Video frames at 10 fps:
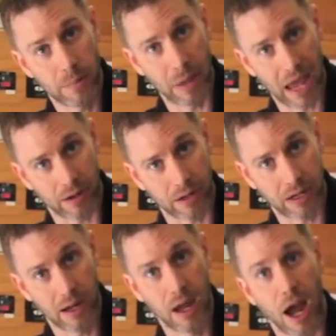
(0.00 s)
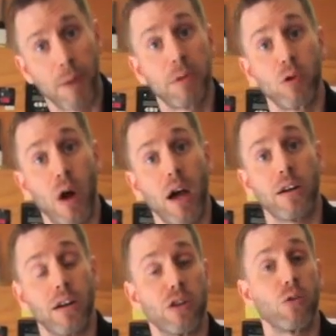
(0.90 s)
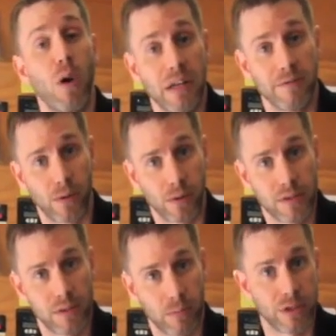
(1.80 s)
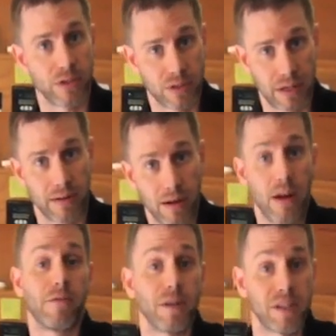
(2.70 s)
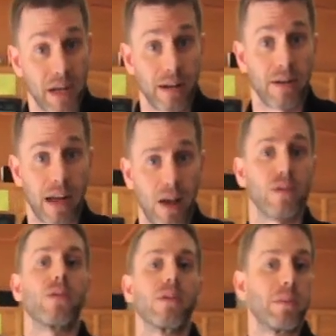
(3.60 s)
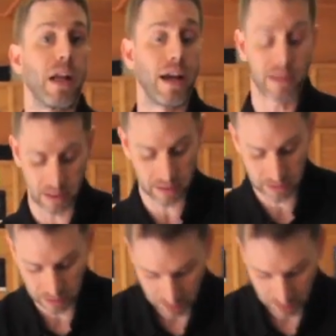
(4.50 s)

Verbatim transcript: battery up to 120 volts, which you see for standard household appliances.